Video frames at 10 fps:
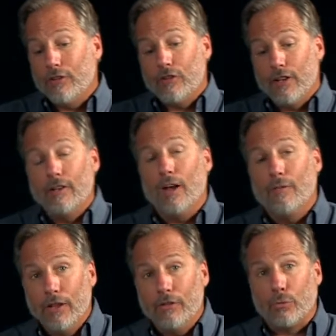sin
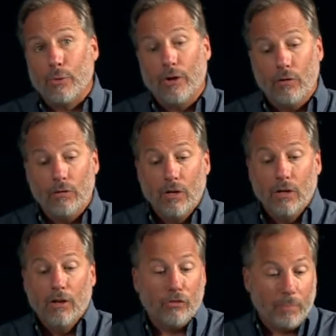of Israel,
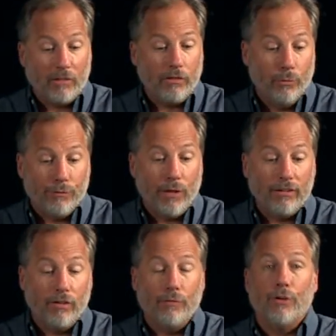especially
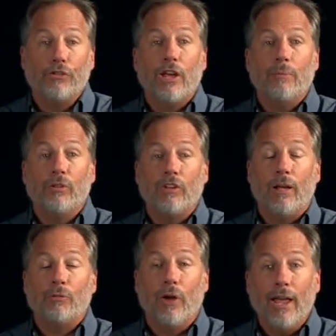reflected in 1 Samuel
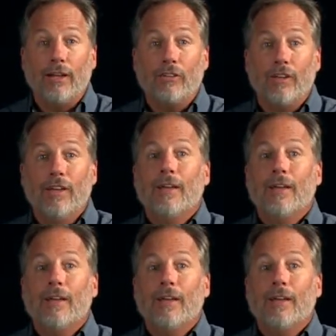chapter 8,